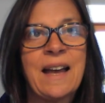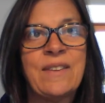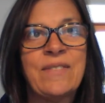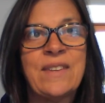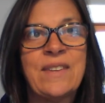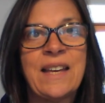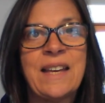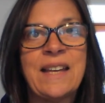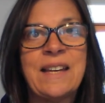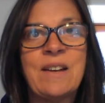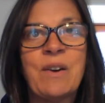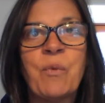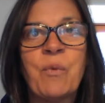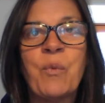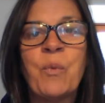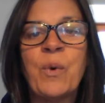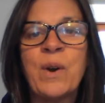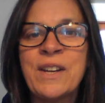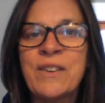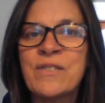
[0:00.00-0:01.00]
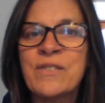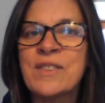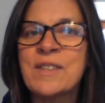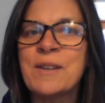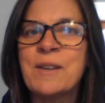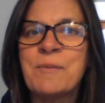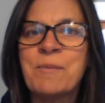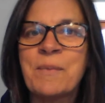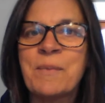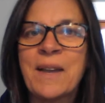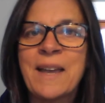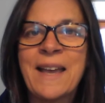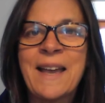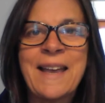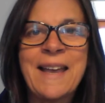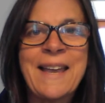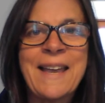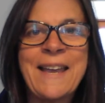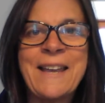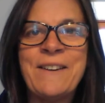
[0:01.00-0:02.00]
And then one of them
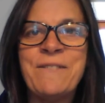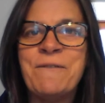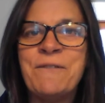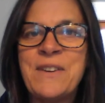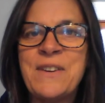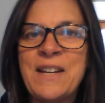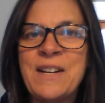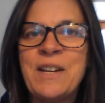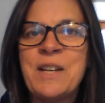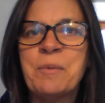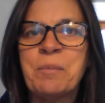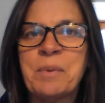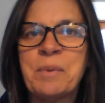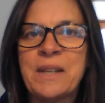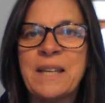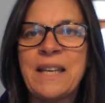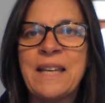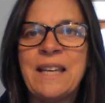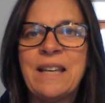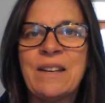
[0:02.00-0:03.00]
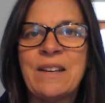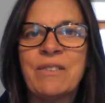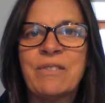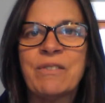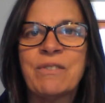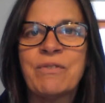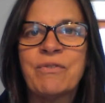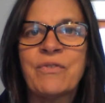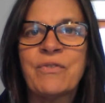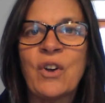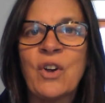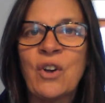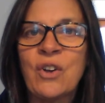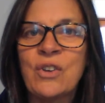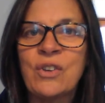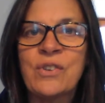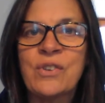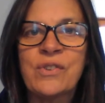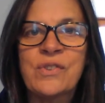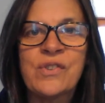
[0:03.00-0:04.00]
invariably
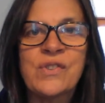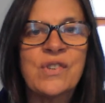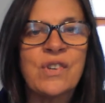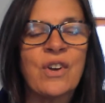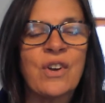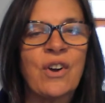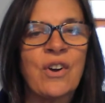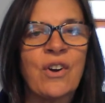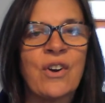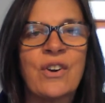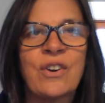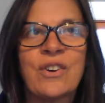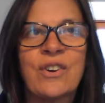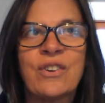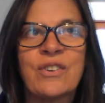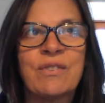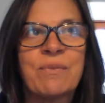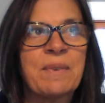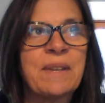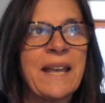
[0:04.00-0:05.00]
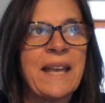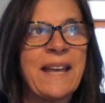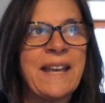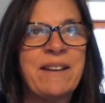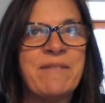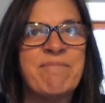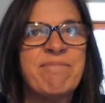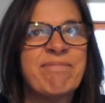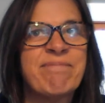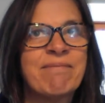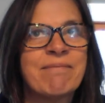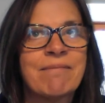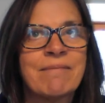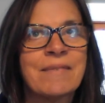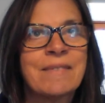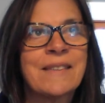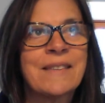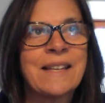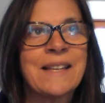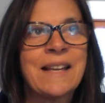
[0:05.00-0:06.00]
falls or um,
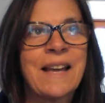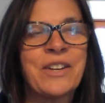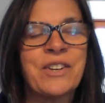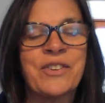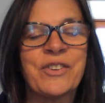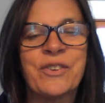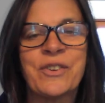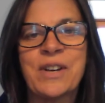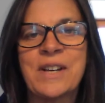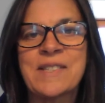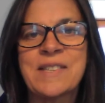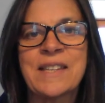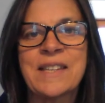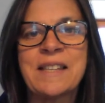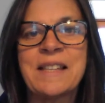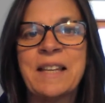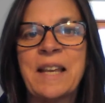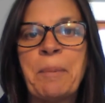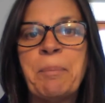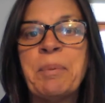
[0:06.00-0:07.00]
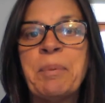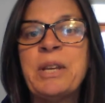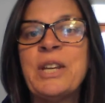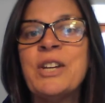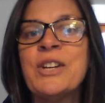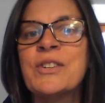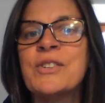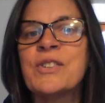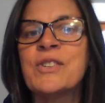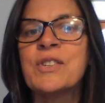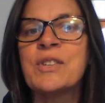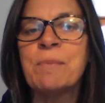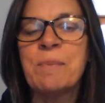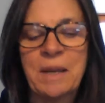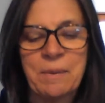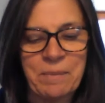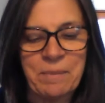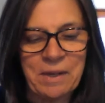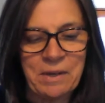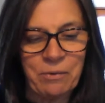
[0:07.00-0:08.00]
I don't know, suddenly appears to
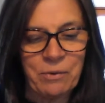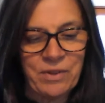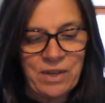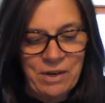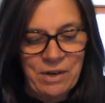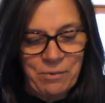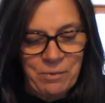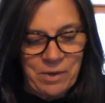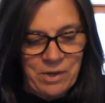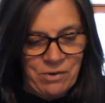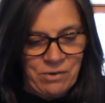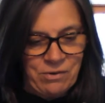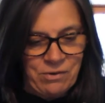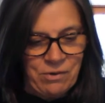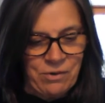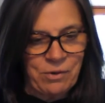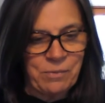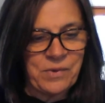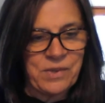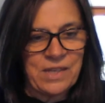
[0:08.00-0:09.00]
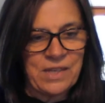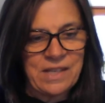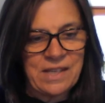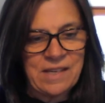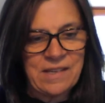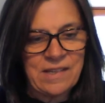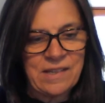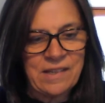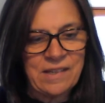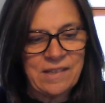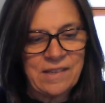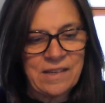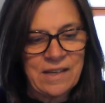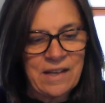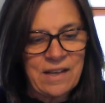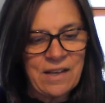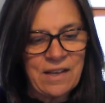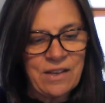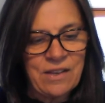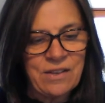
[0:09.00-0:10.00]
be a bit, there we go, oops, a daisies.
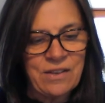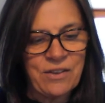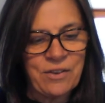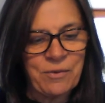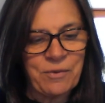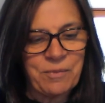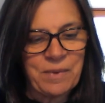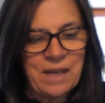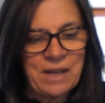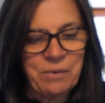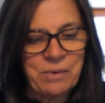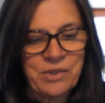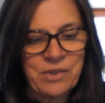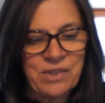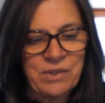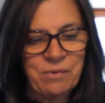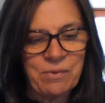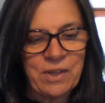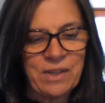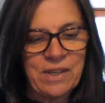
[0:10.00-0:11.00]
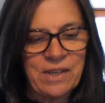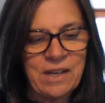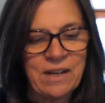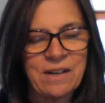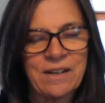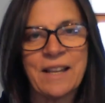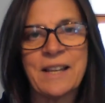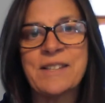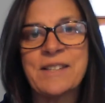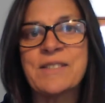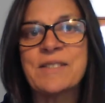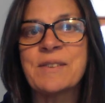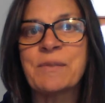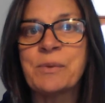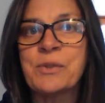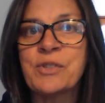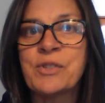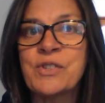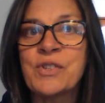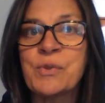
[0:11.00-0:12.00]
Nope, that wasn't one there. Let's,
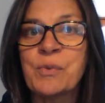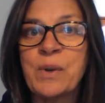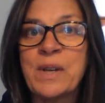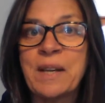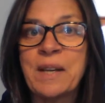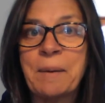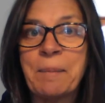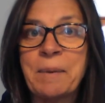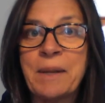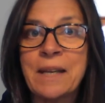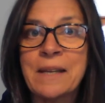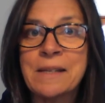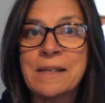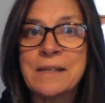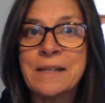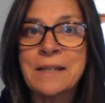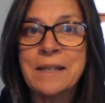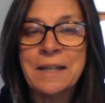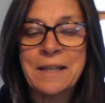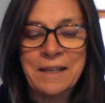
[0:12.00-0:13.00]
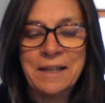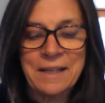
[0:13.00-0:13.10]
we'll just wait a minute.